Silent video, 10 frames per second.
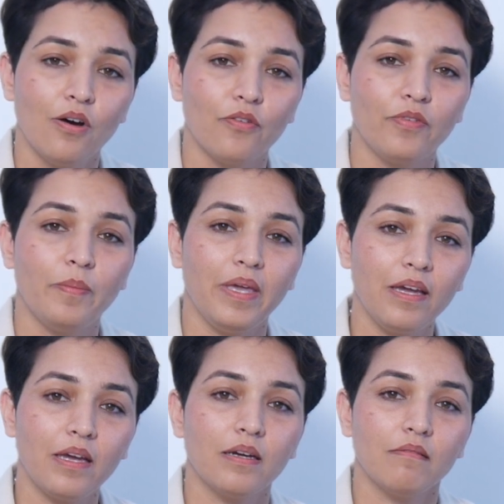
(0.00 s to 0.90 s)
or we
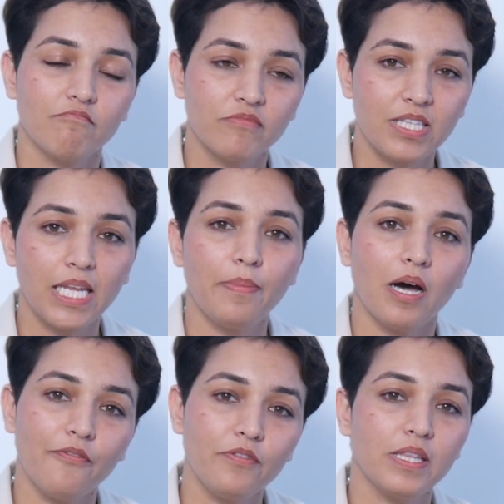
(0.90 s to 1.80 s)
may sleep
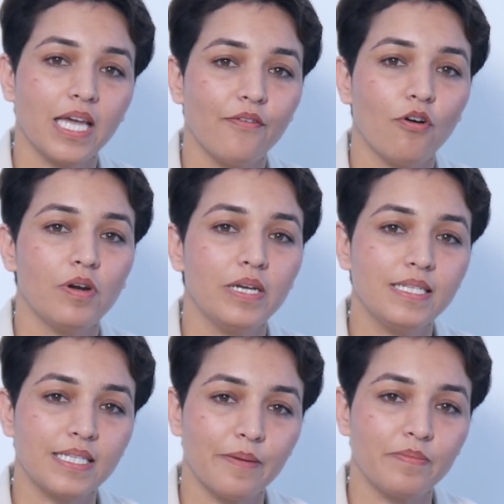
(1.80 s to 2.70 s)
after they have already
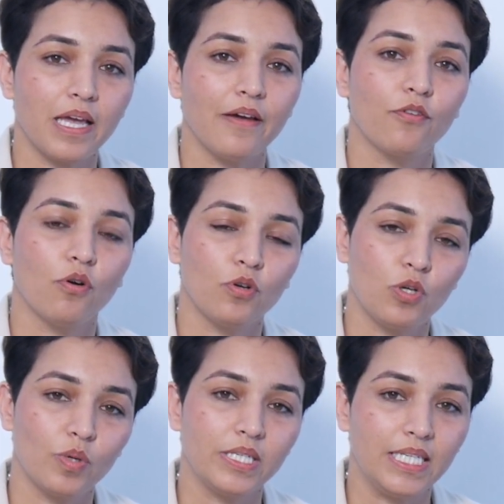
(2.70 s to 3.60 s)
slept, have gone
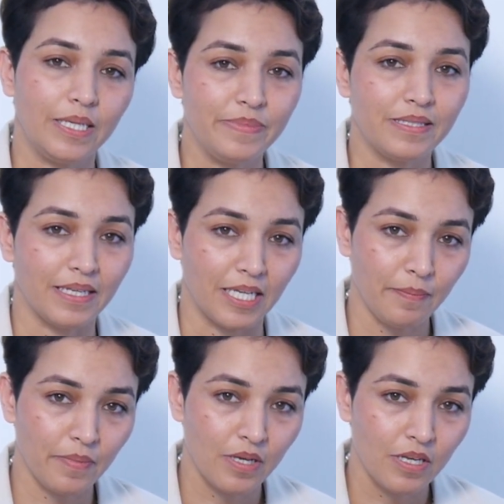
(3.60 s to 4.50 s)
to a deep
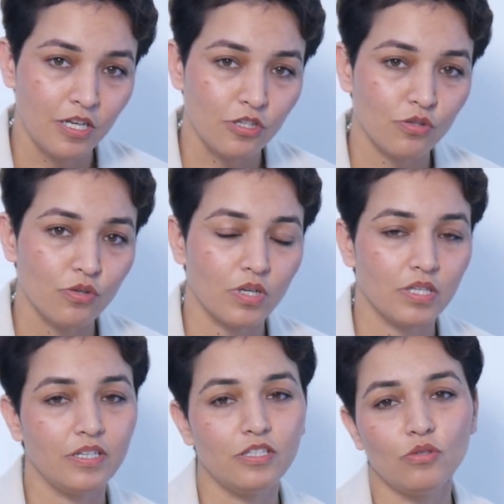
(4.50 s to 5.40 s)
sleep. So
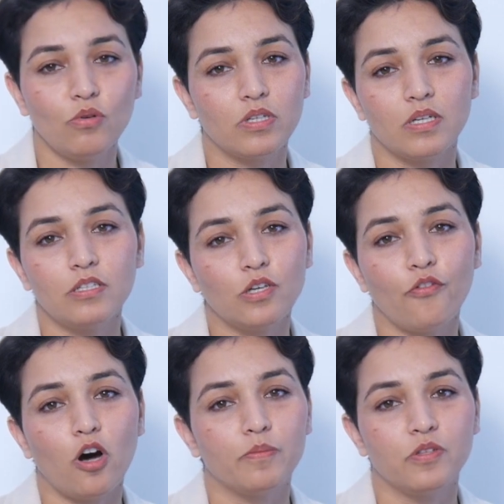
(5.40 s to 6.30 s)
there is no dearth
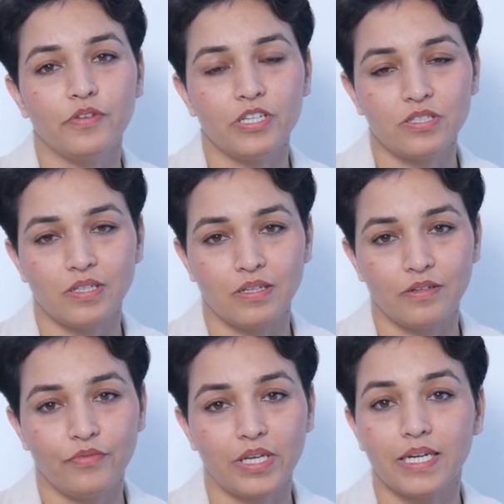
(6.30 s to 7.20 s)
of observation.
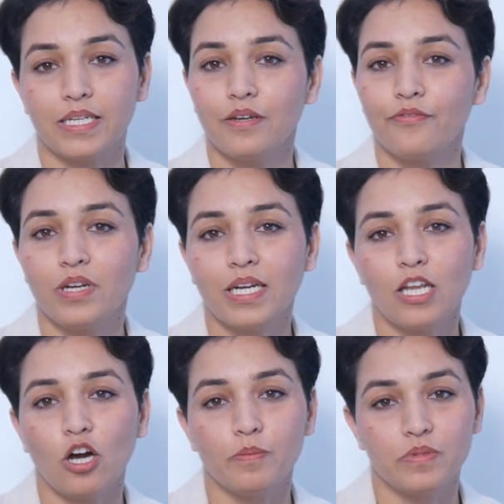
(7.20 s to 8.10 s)
We can
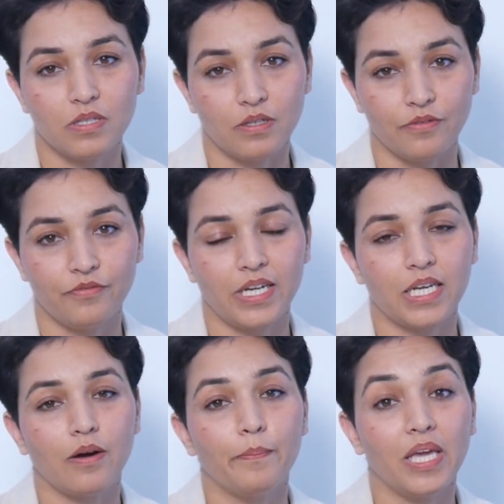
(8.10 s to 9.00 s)
definitely observe that
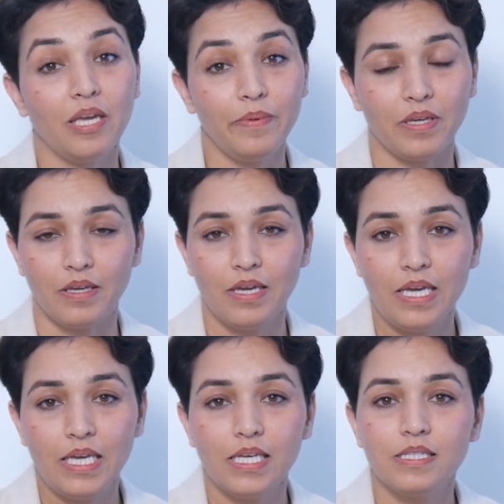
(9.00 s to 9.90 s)
our baby
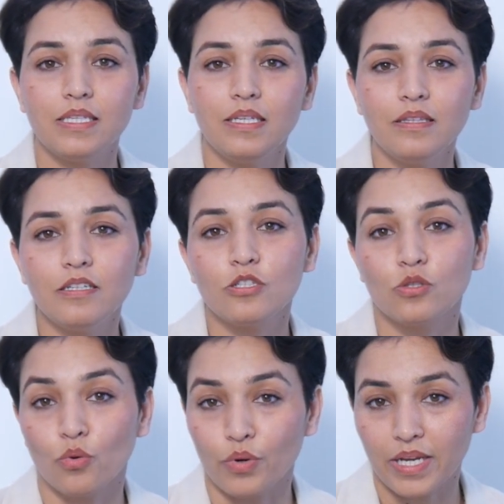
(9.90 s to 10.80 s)
is either
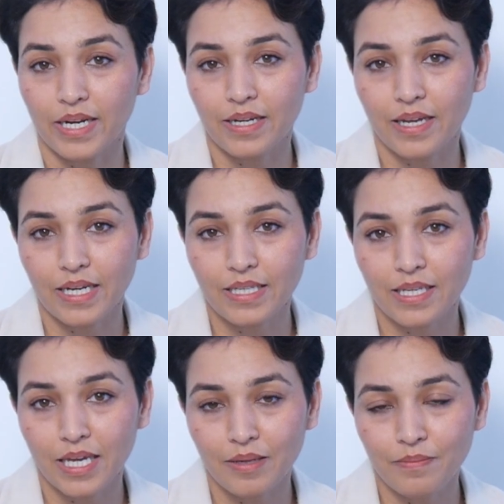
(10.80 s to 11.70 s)
snoring at night
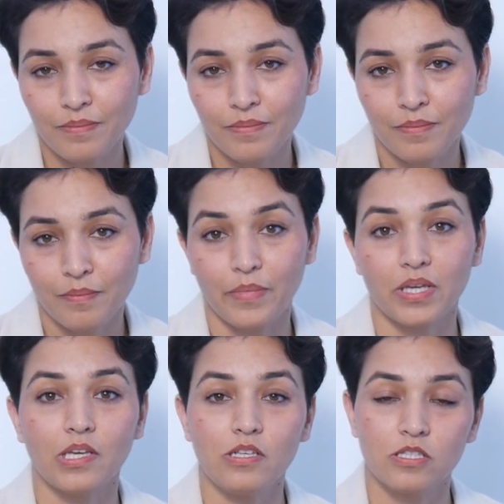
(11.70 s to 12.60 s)
time,
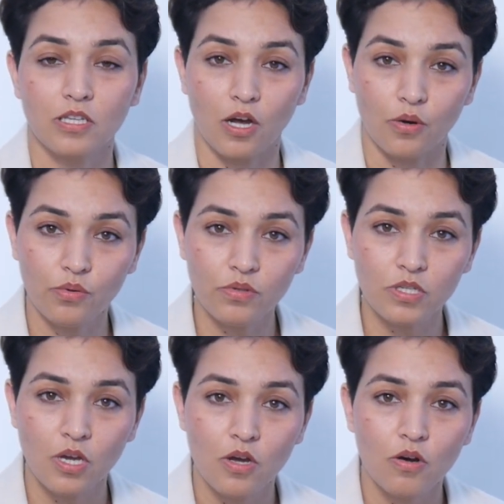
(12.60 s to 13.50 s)
making
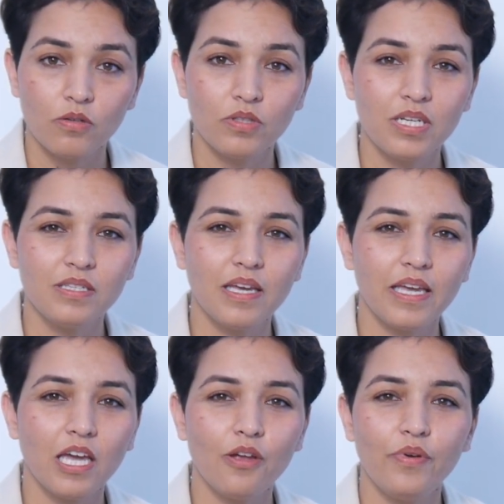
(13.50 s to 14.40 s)
sound, or there is an
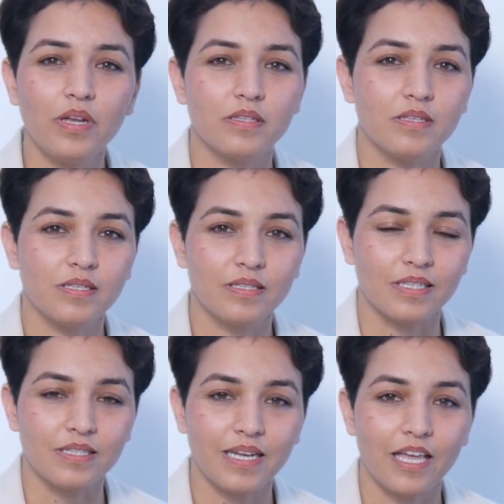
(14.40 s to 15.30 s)
airway
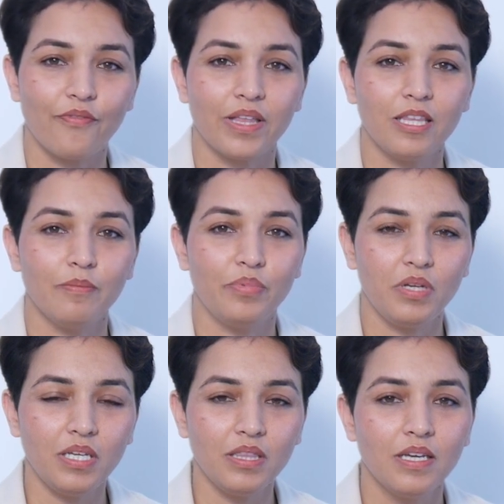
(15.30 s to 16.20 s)
resistance. Like when they
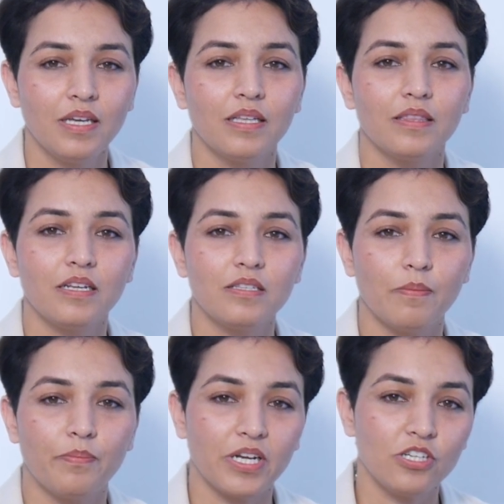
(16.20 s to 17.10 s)
breathe, there is a
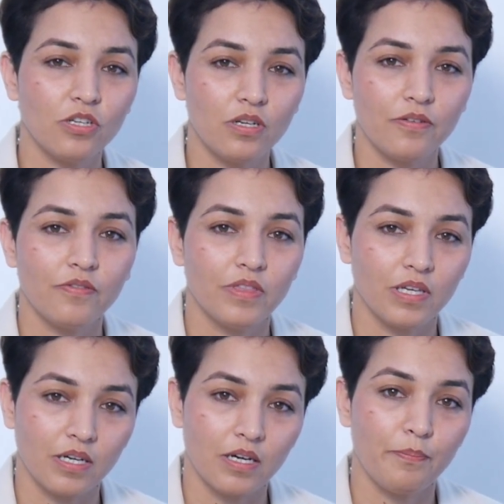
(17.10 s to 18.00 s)
pressure.
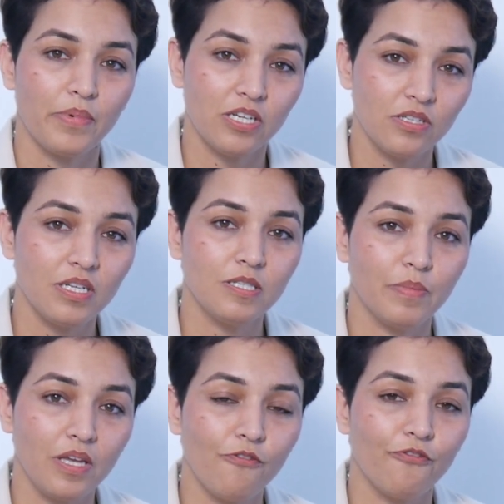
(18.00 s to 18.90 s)
The pressure is
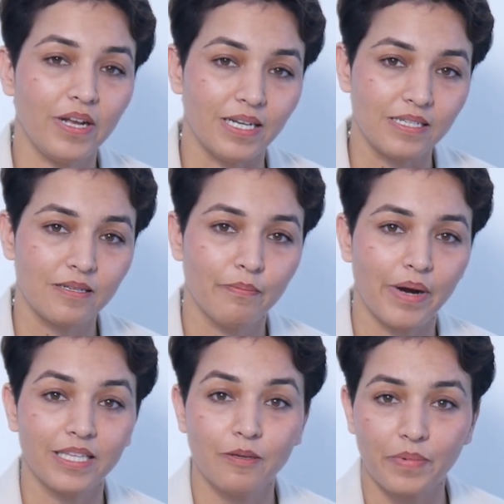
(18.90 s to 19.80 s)
being felt
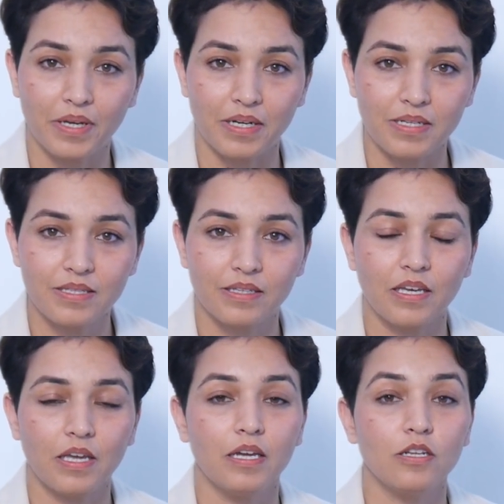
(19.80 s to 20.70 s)
by the parents that
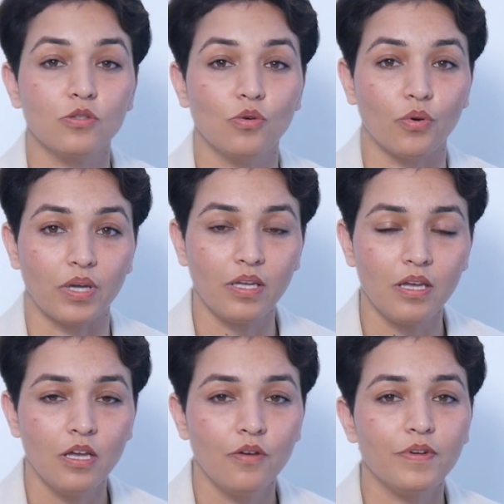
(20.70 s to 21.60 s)
the air is
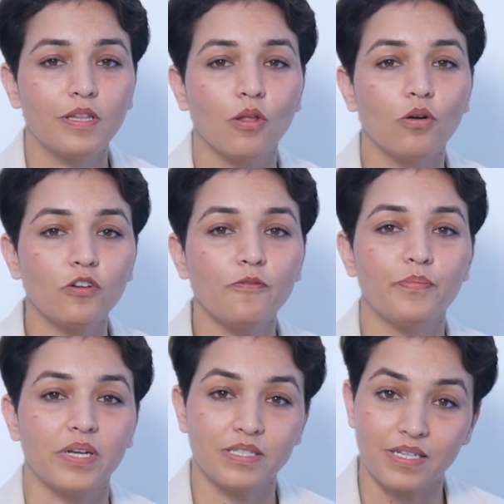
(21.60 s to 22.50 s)
going with lot of
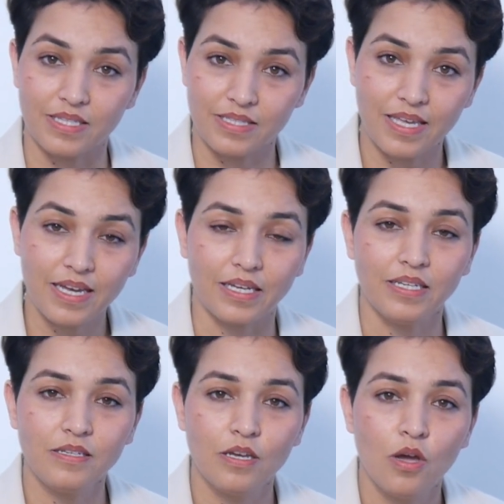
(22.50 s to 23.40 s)
pressure
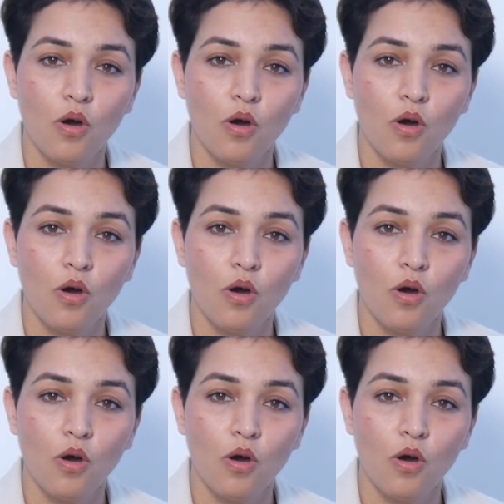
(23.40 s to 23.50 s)
inside.